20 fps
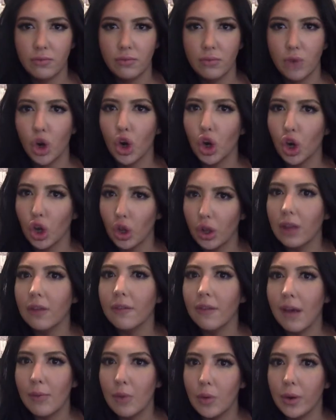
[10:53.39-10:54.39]
early
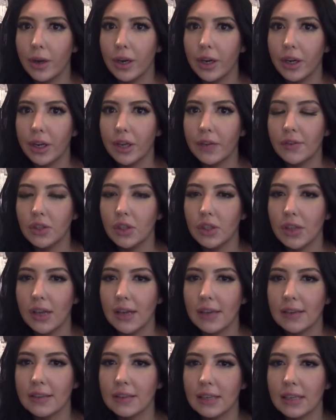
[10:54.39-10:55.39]
February of
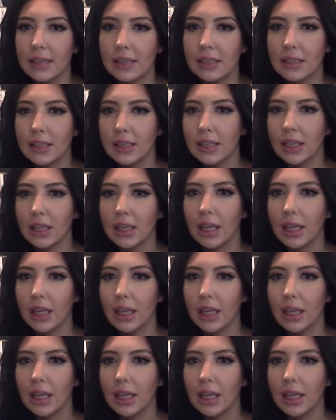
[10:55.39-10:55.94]
2019.